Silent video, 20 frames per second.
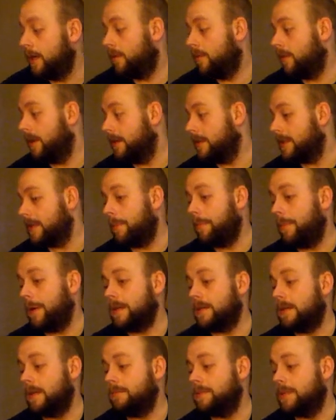What else? I
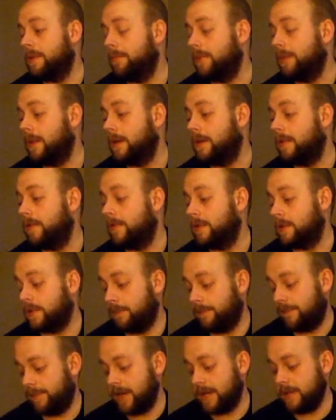picked up some things for some
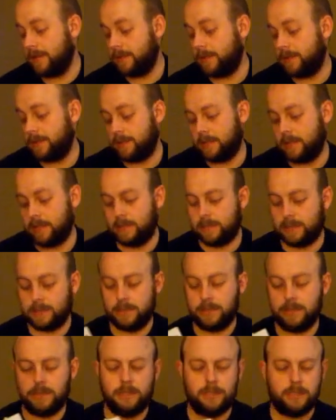friends. This
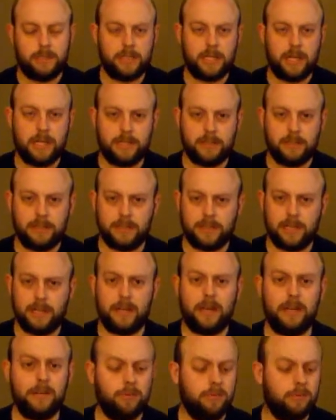giant,
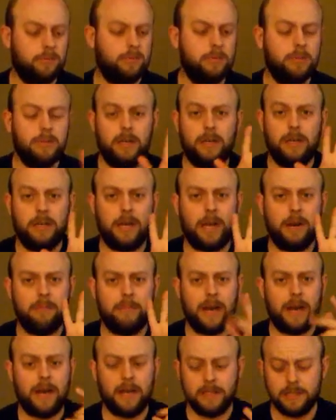I know, are my
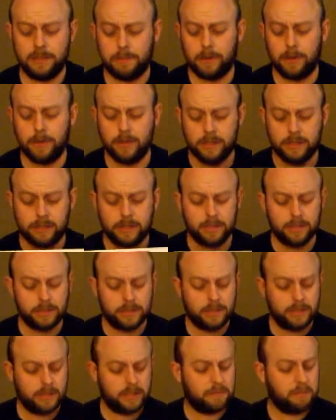hands burning
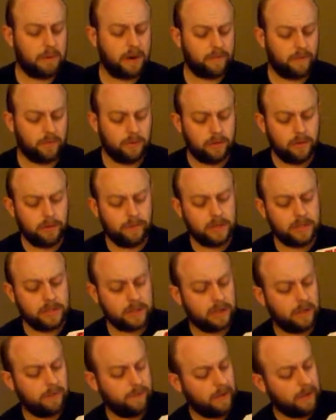touching this Marvel Universe stuff.